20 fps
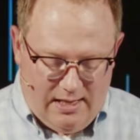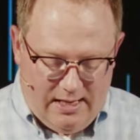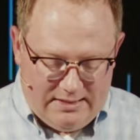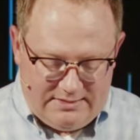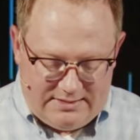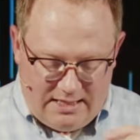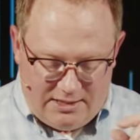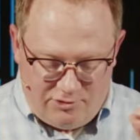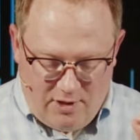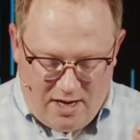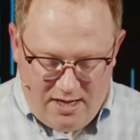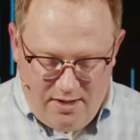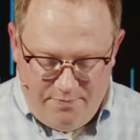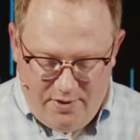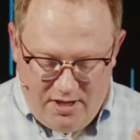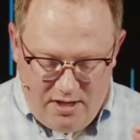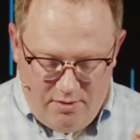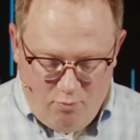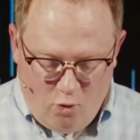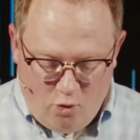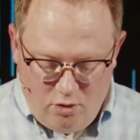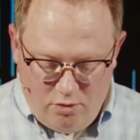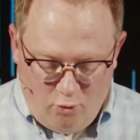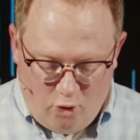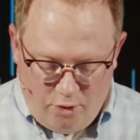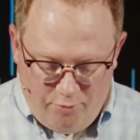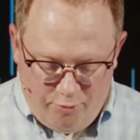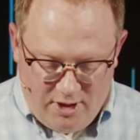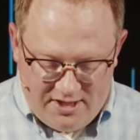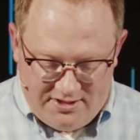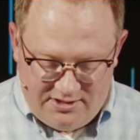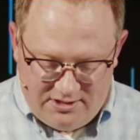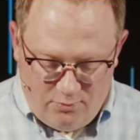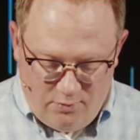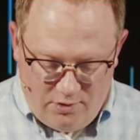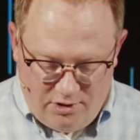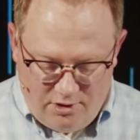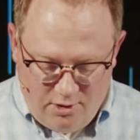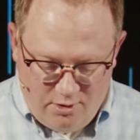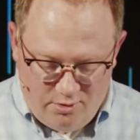as I try to be more and more present
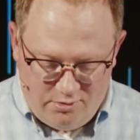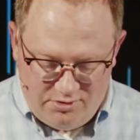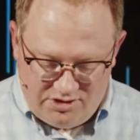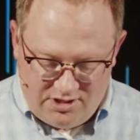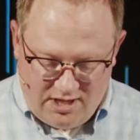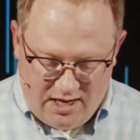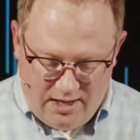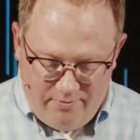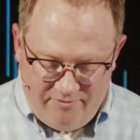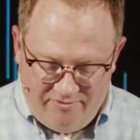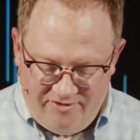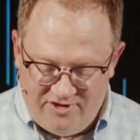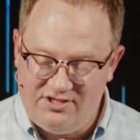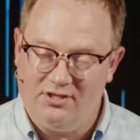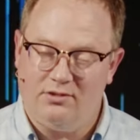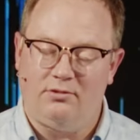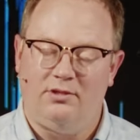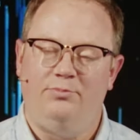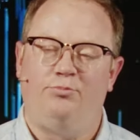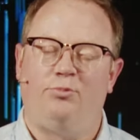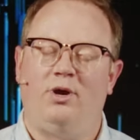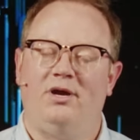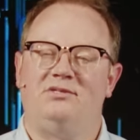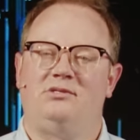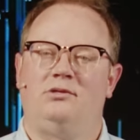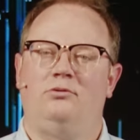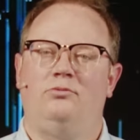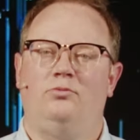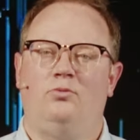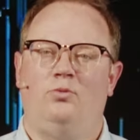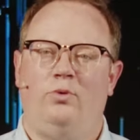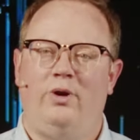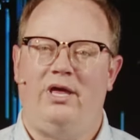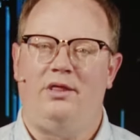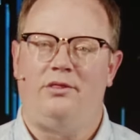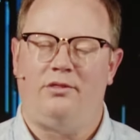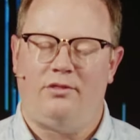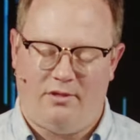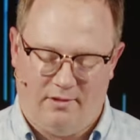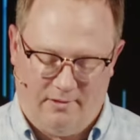with those I'm physically present
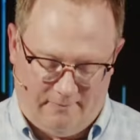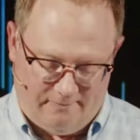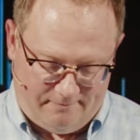with.